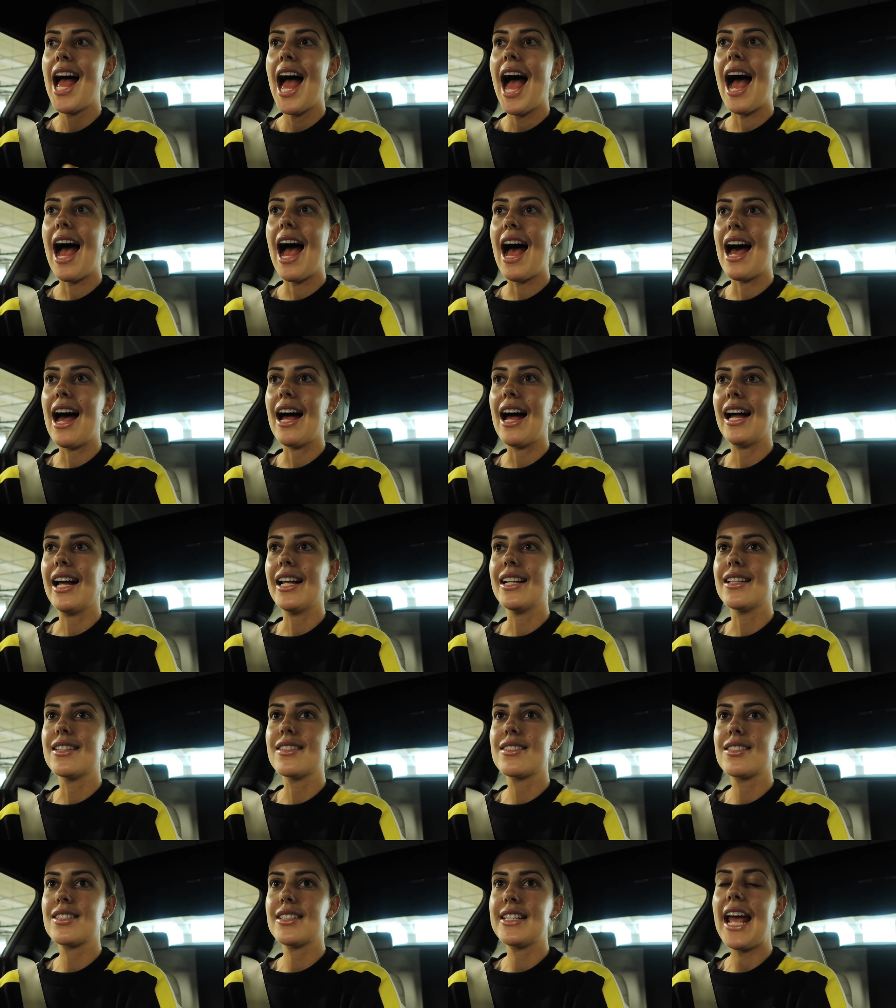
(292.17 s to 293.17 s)

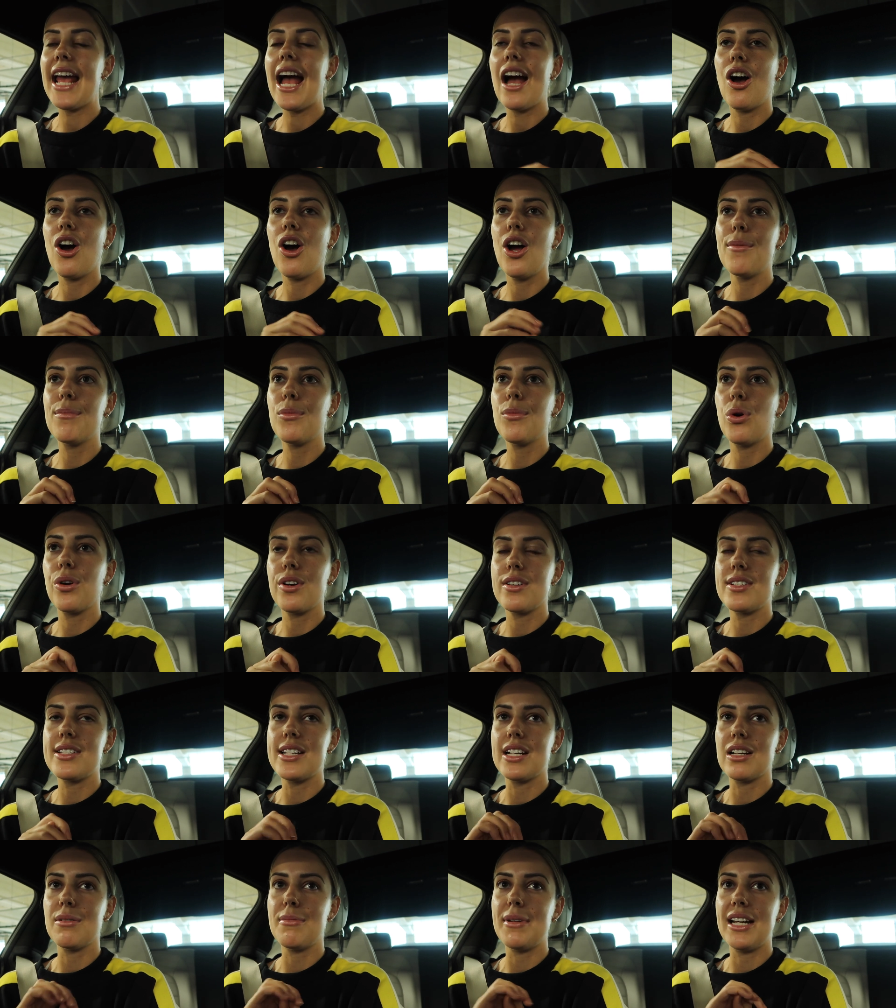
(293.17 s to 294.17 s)
And yeah, I'm
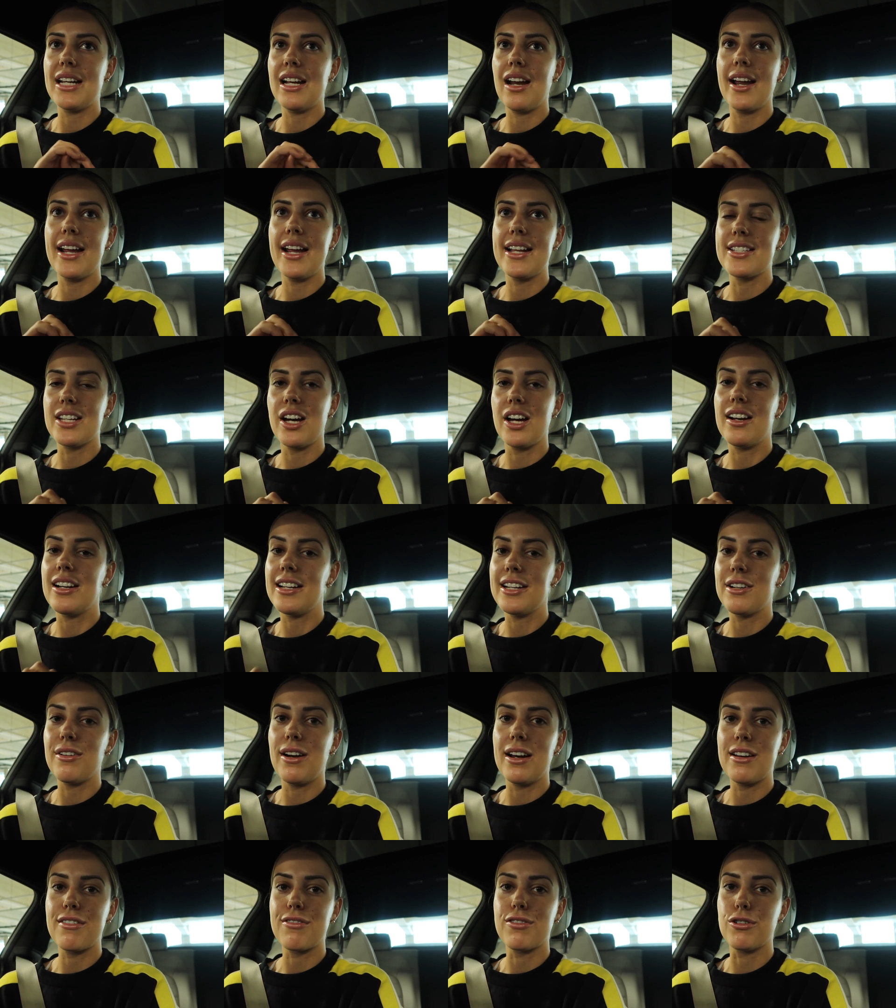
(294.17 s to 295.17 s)
honestly gonna be like eternally
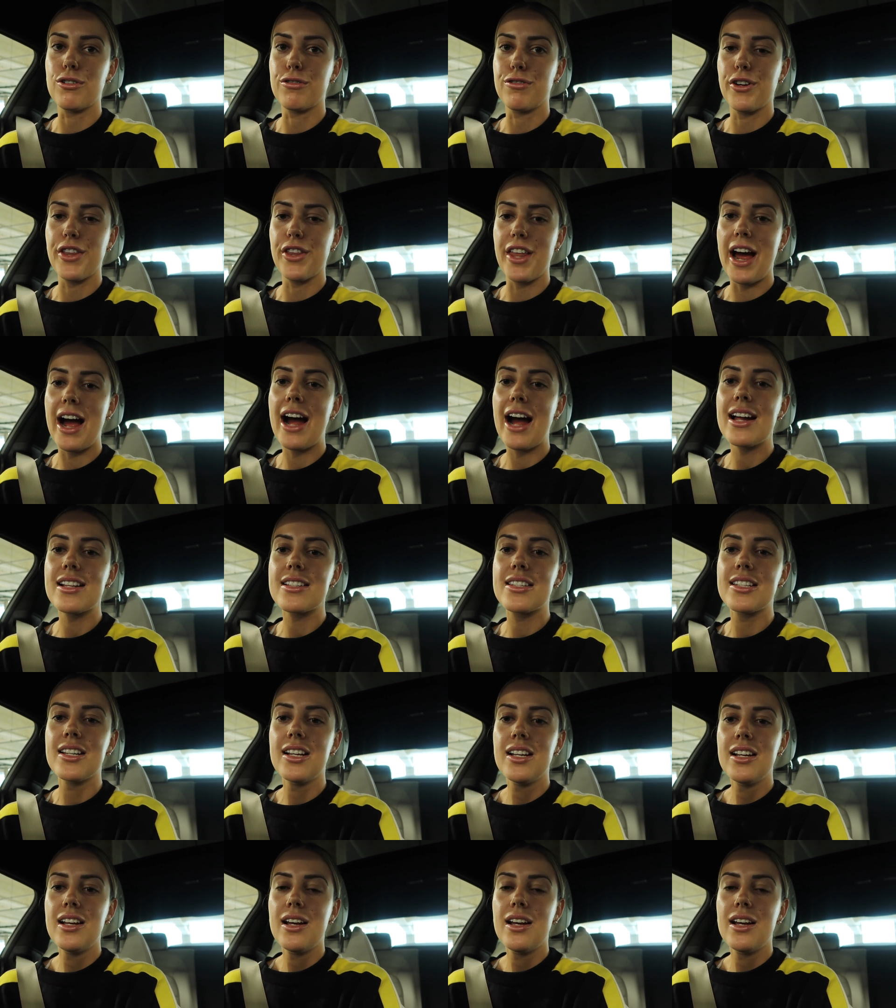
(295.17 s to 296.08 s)
grateful for that.